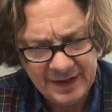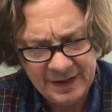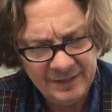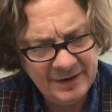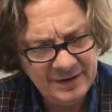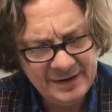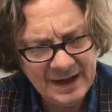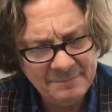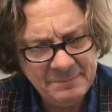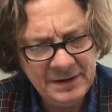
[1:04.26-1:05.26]
and there had
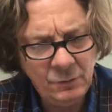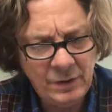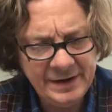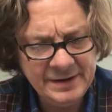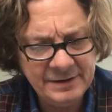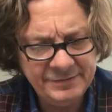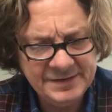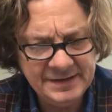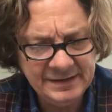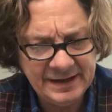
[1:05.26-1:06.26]
not been quite enough
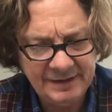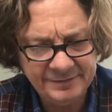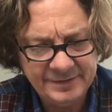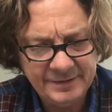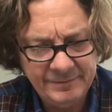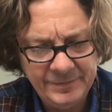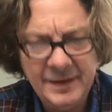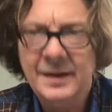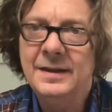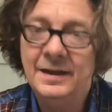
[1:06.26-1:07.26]
tin left.
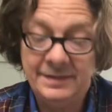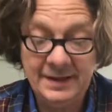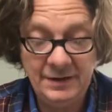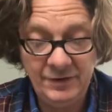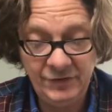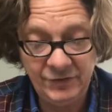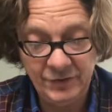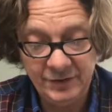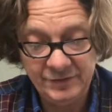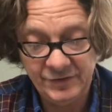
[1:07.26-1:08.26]
Yet there he
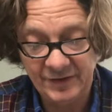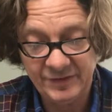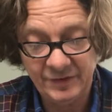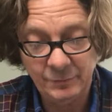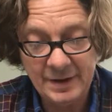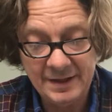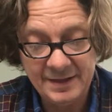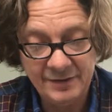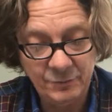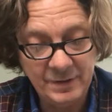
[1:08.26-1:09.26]
stood just as well
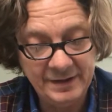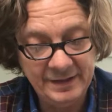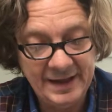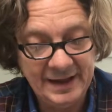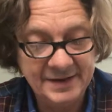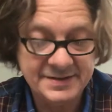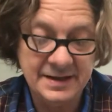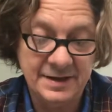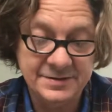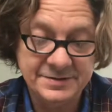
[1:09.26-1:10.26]
on his one leg as
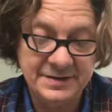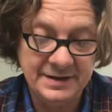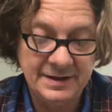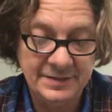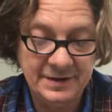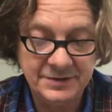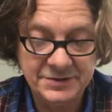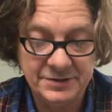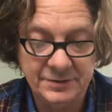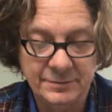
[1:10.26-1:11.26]
the others did on their
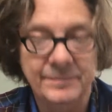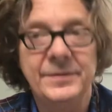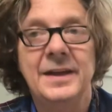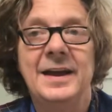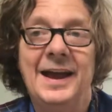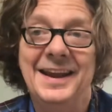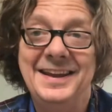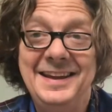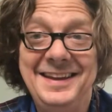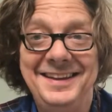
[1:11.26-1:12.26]
two, and
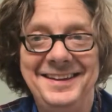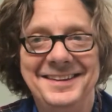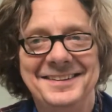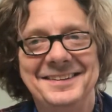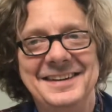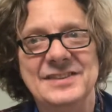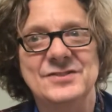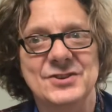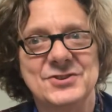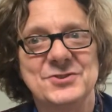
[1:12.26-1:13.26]
he is
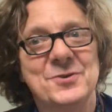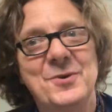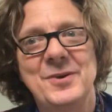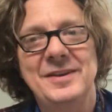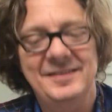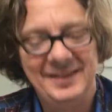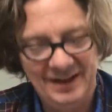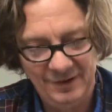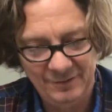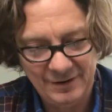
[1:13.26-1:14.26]
the story's
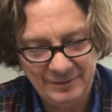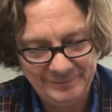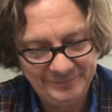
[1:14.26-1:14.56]
hero.